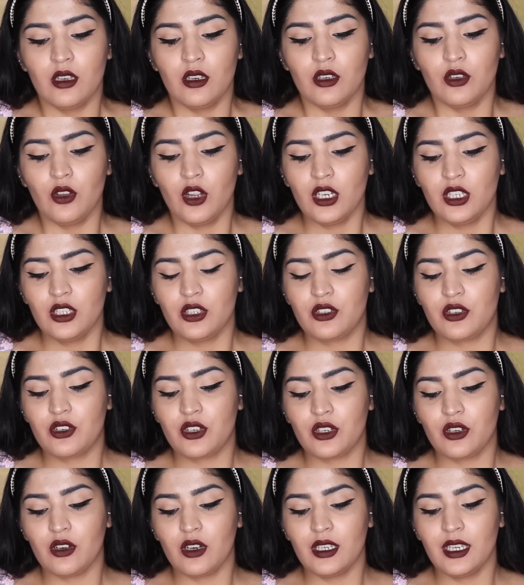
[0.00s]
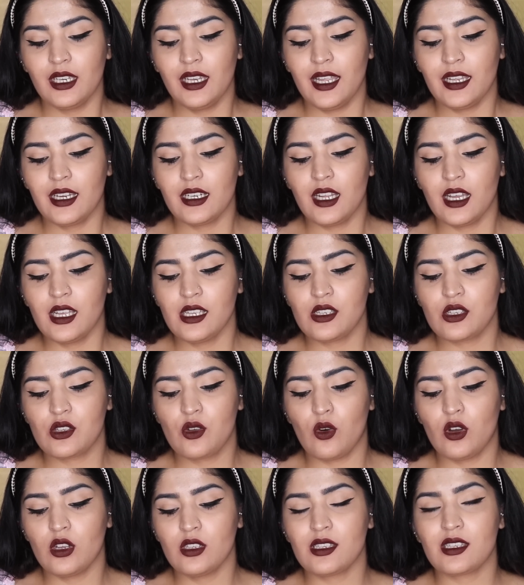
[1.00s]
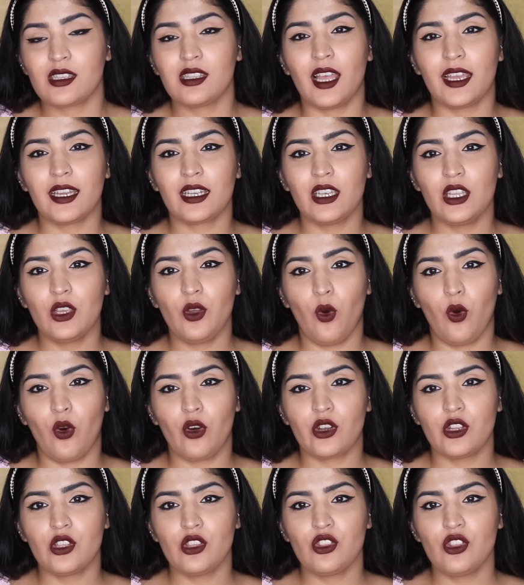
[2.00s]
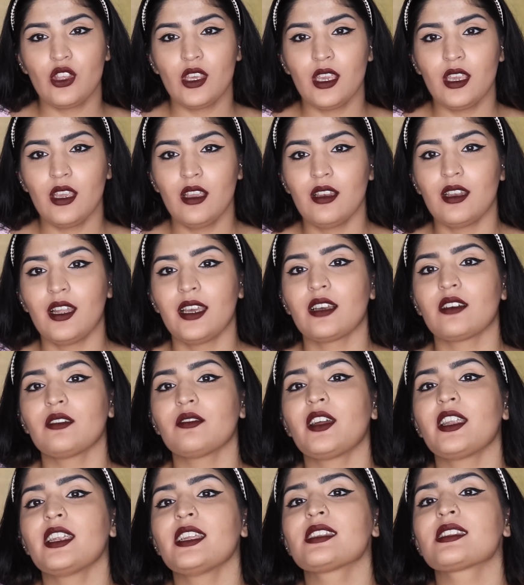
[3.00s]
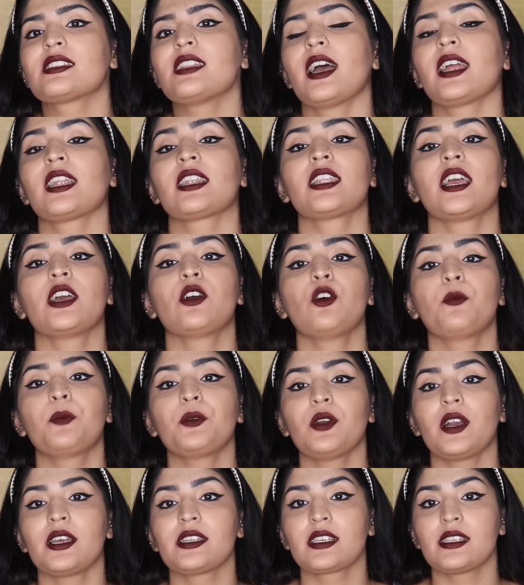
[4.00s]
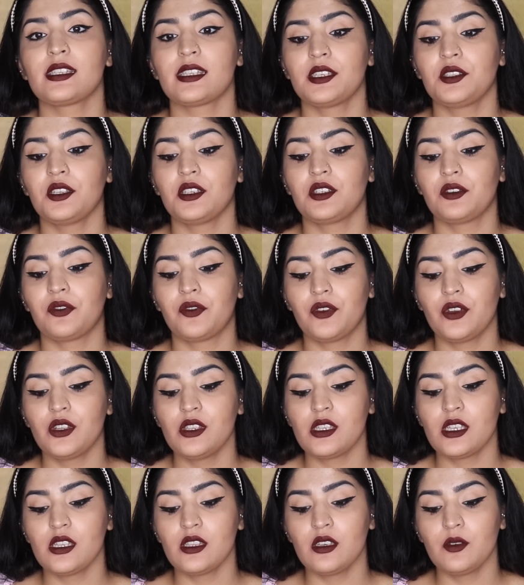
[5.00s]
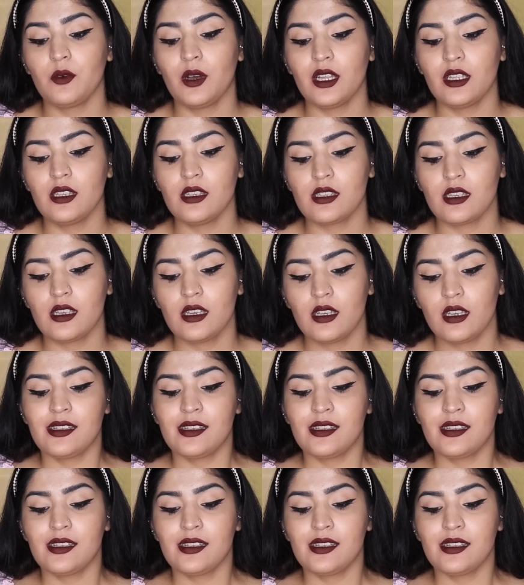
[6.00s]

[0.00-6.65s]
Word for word: Not really, like it has gone slightly orangey, like very slightly. I hope you guys can see the difference in the ones.